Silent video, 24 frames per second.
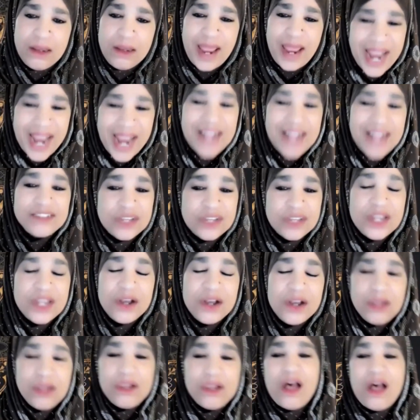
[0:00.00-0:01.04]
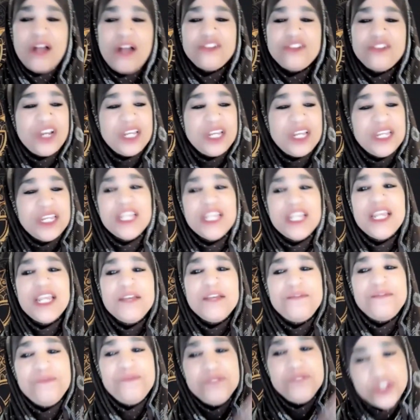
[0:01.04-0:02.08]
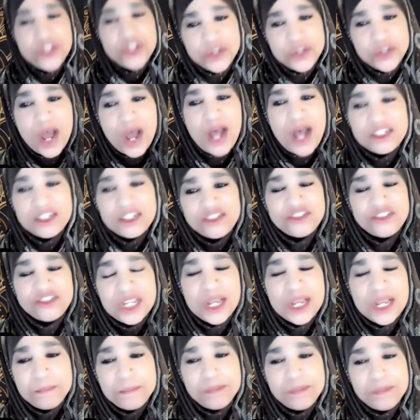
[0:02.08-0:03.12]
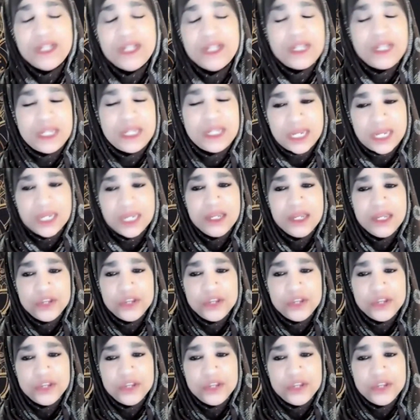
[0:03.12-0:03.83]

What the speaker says: asking Allah to give us the ability.